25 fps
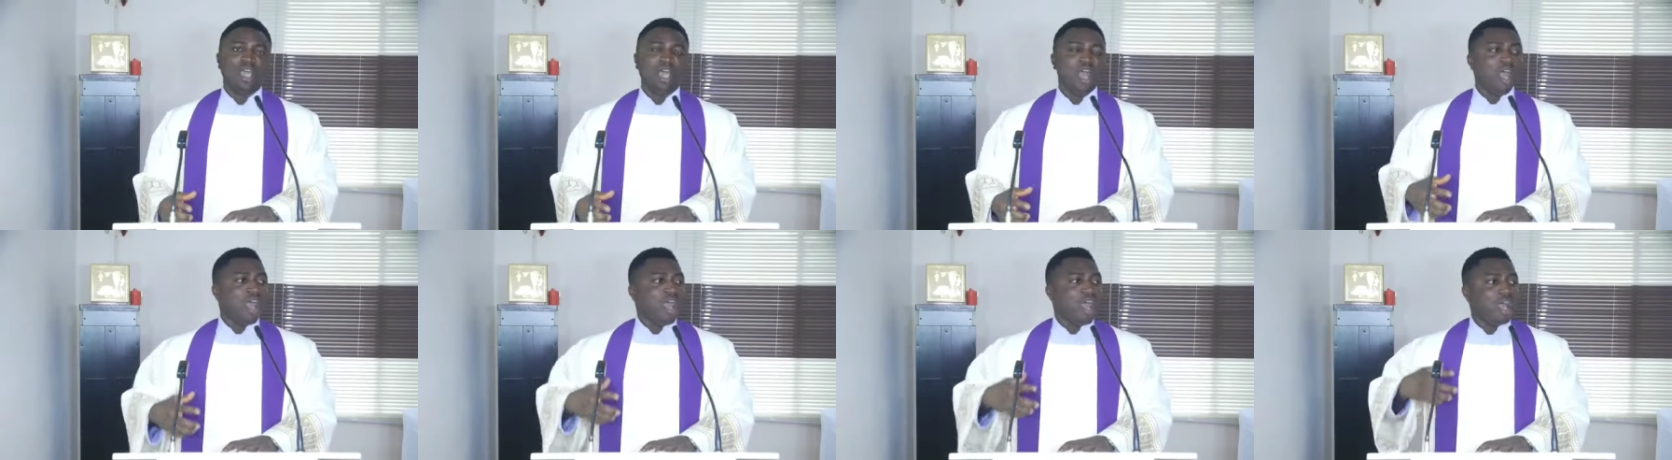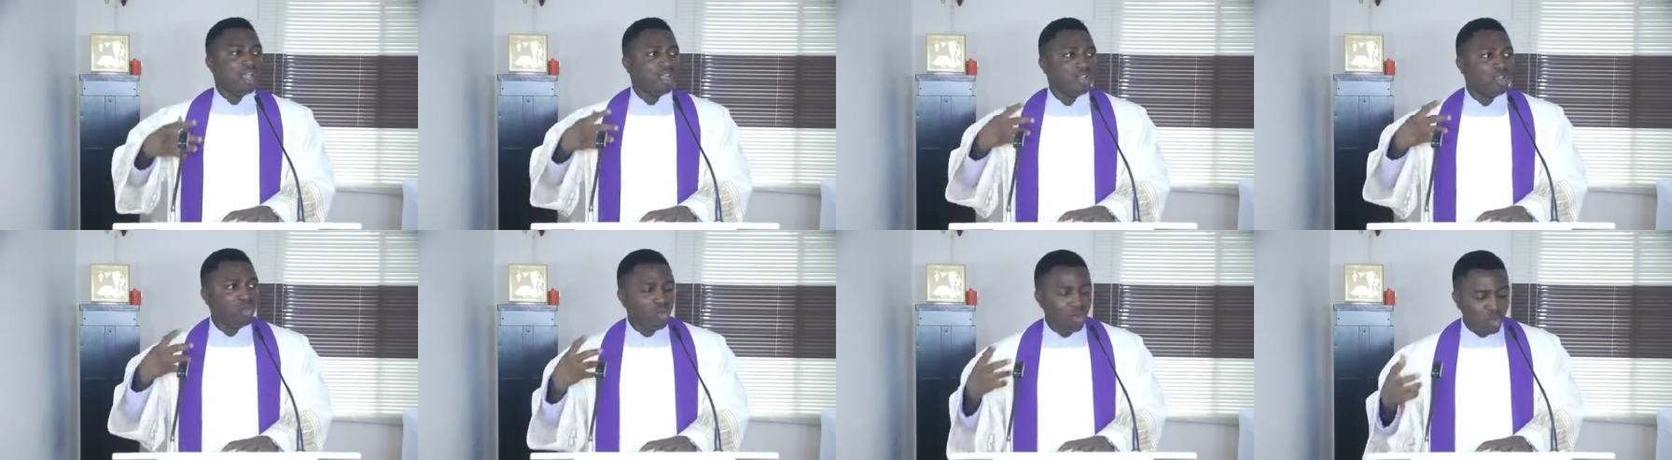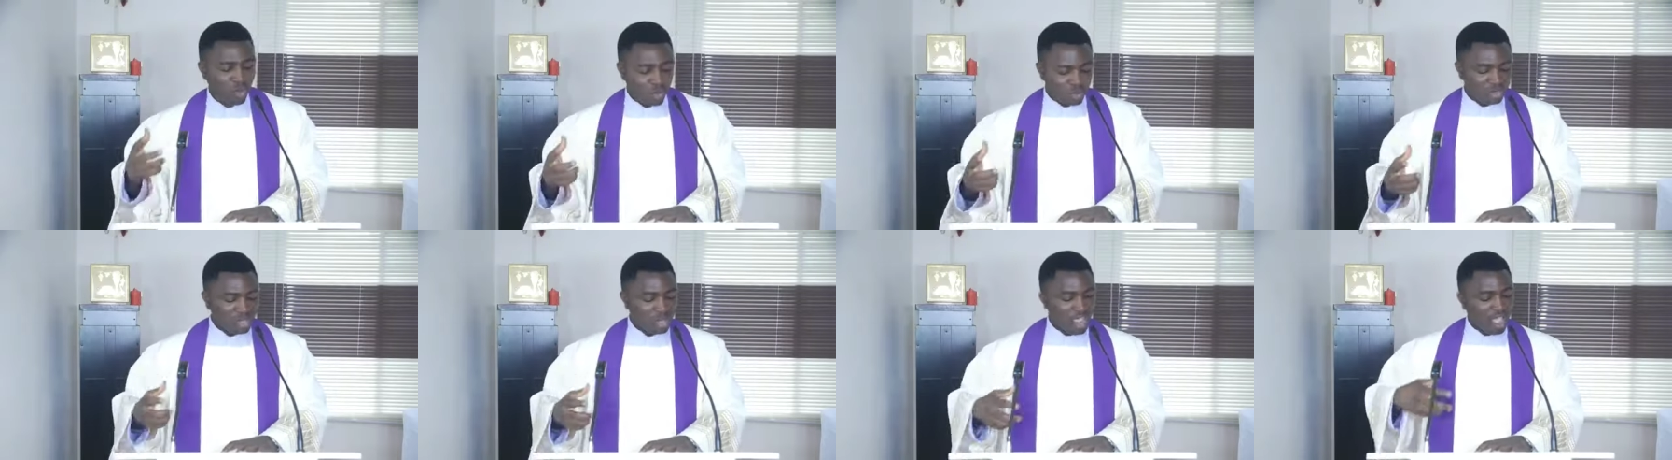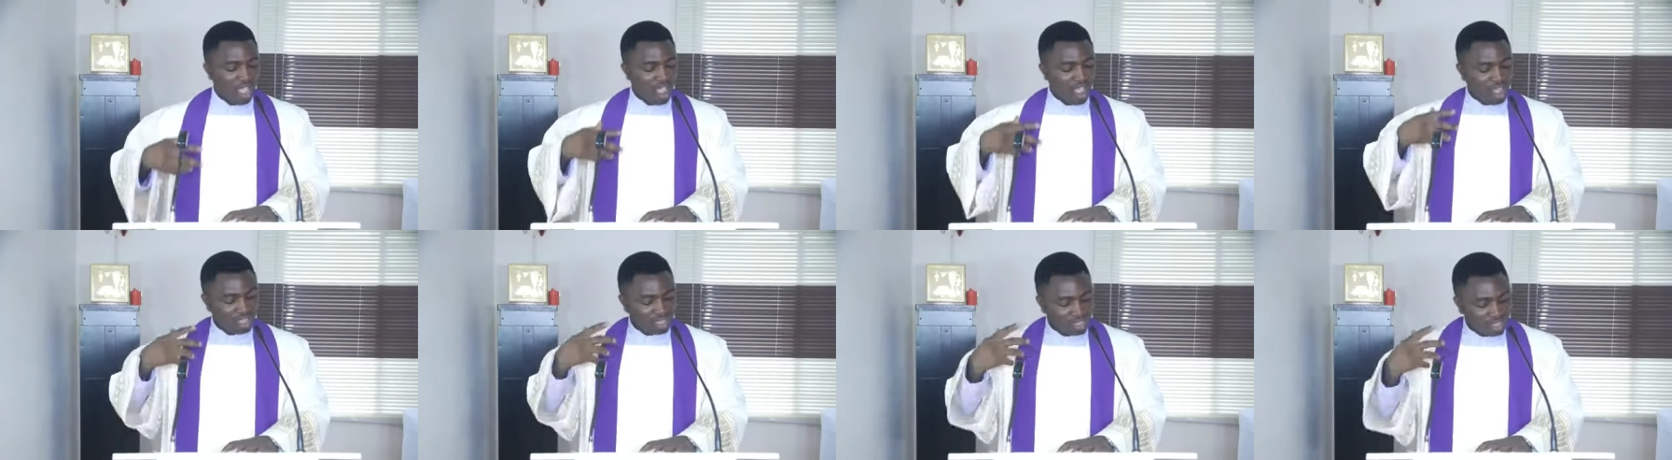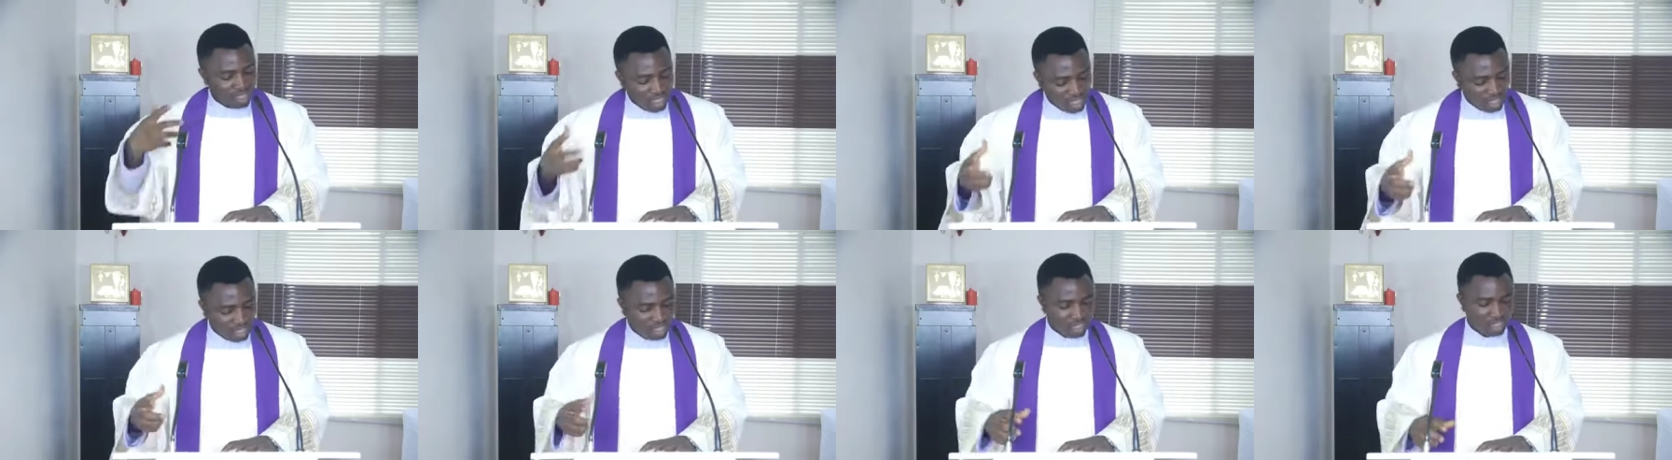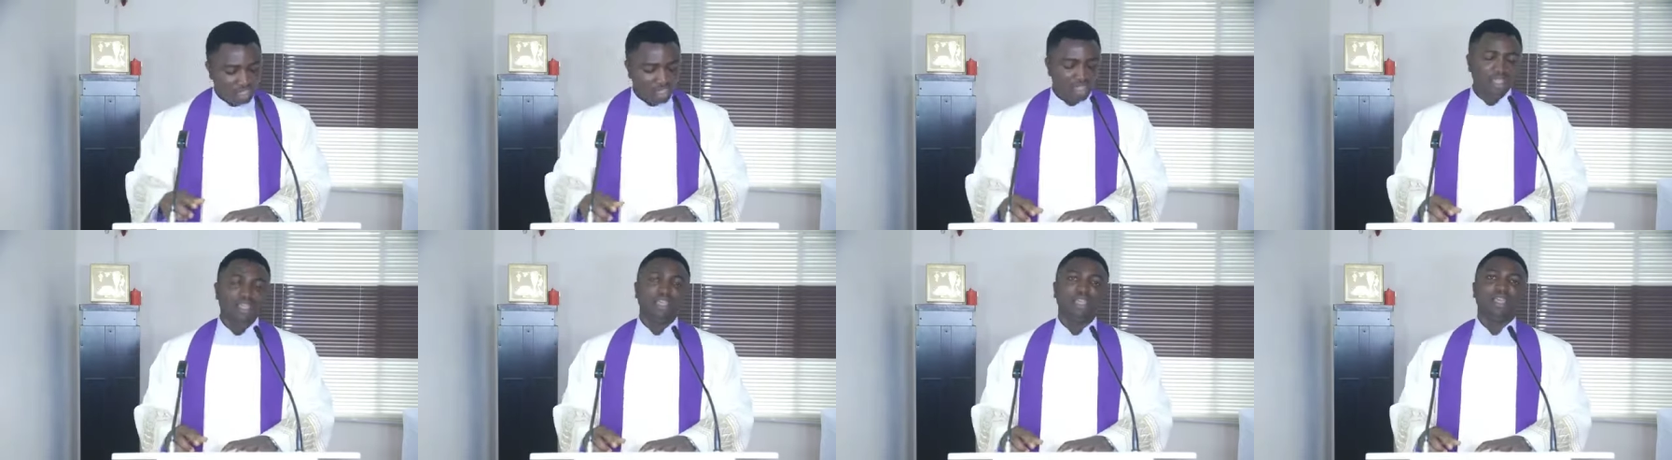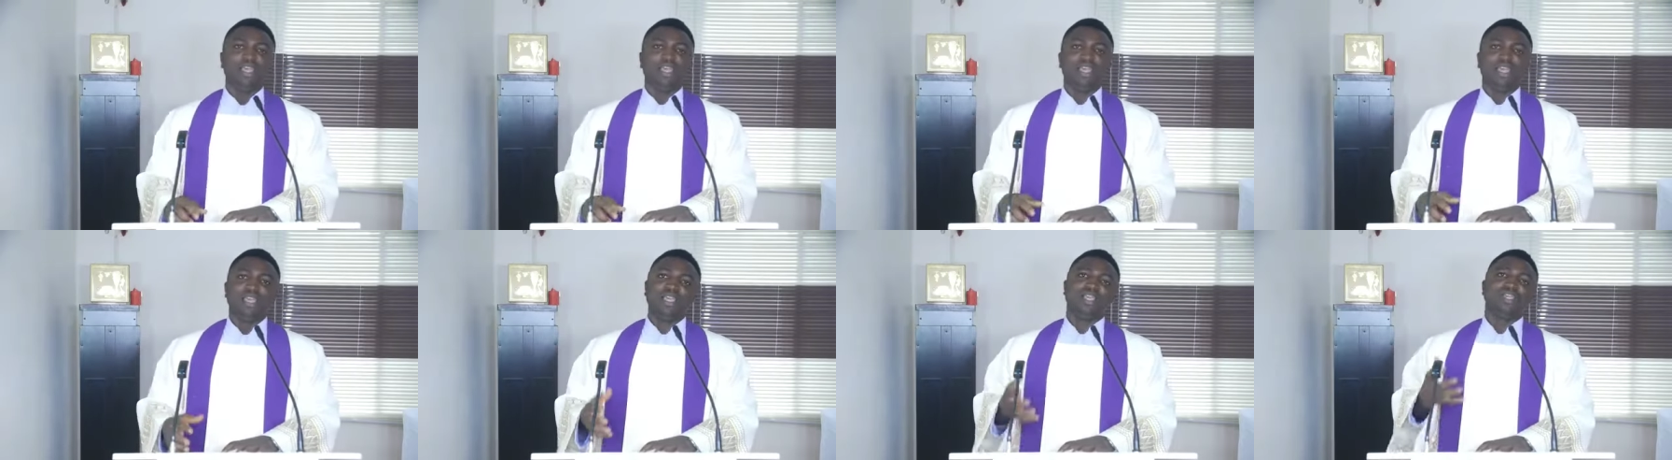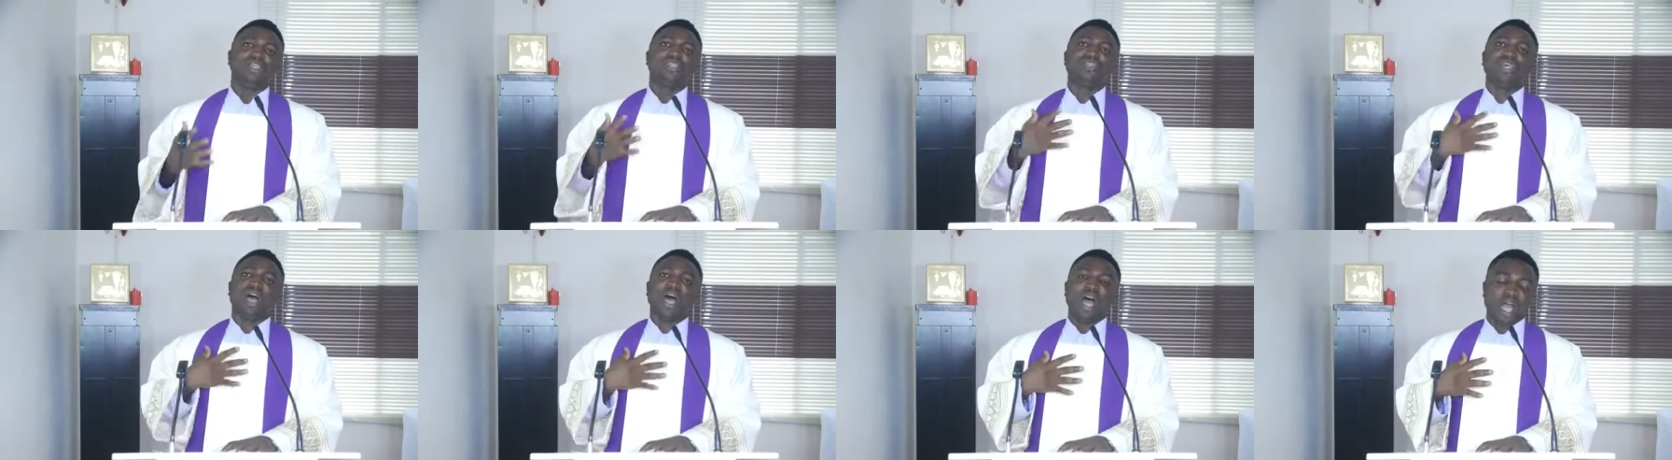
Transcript: our Lord, our King, is